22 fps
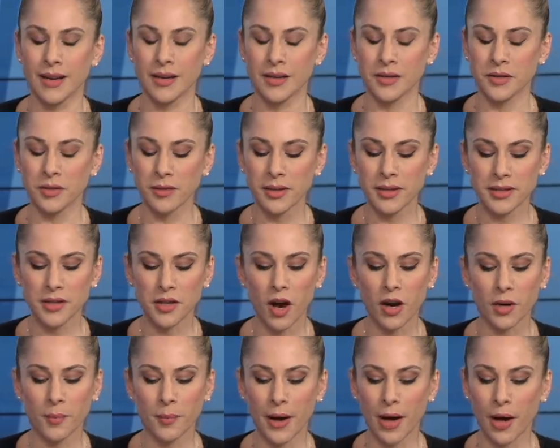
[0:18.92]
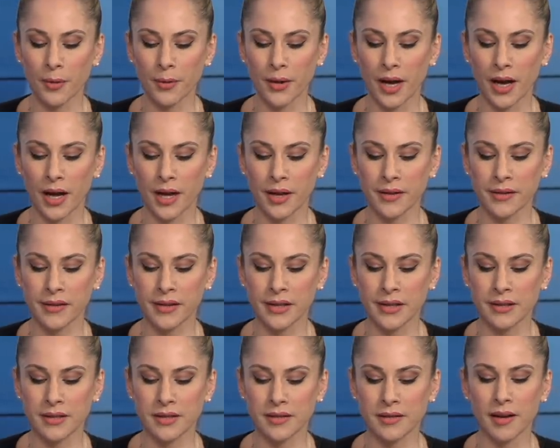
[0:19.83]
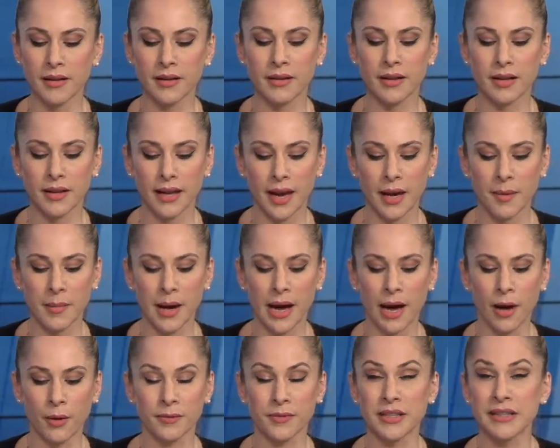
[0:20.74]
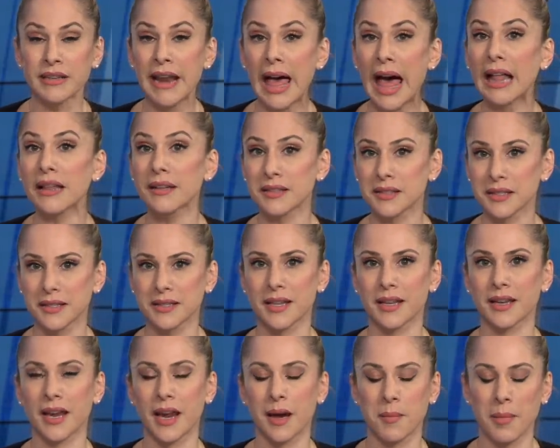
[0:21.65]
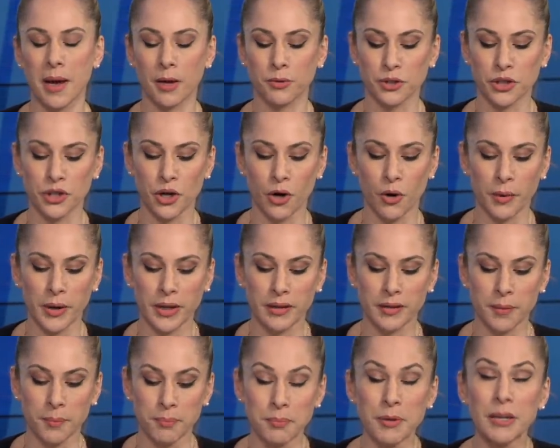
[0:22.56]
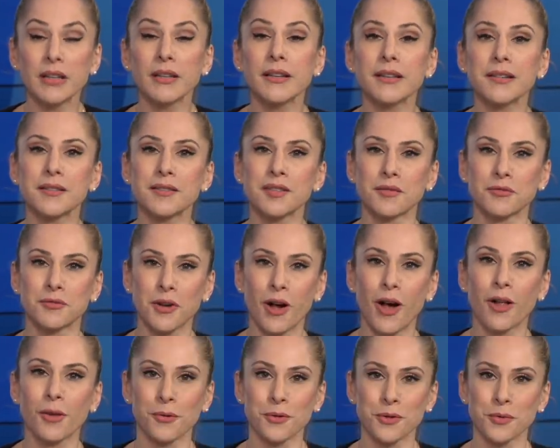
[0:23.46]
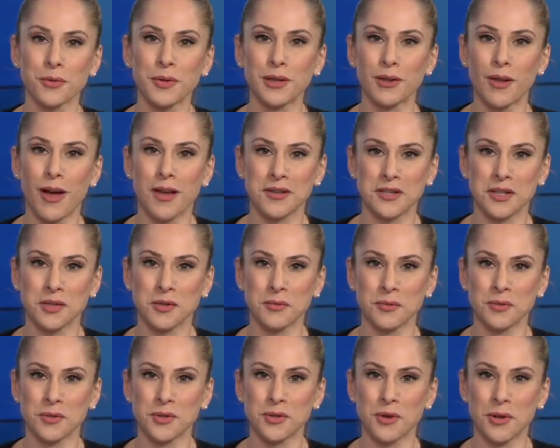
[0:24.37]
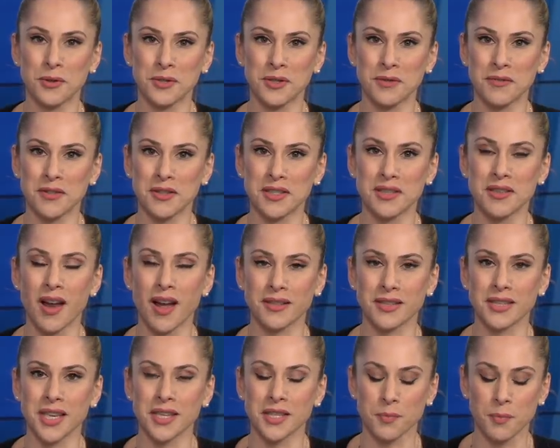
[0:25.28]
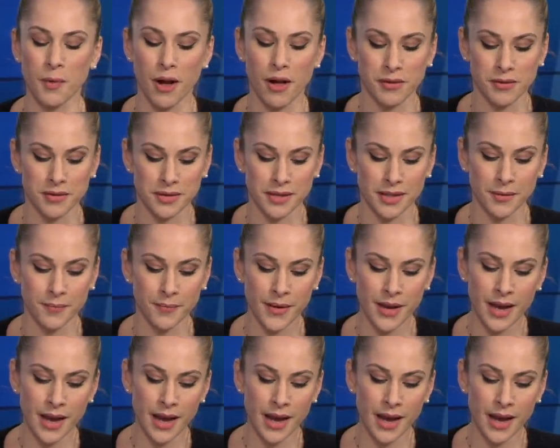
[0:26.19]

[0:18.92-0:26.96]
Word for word: So let's talk about uh, the study that came out, the analysis that came out showing the billions of dollars we lost as a result of this nonsense policy.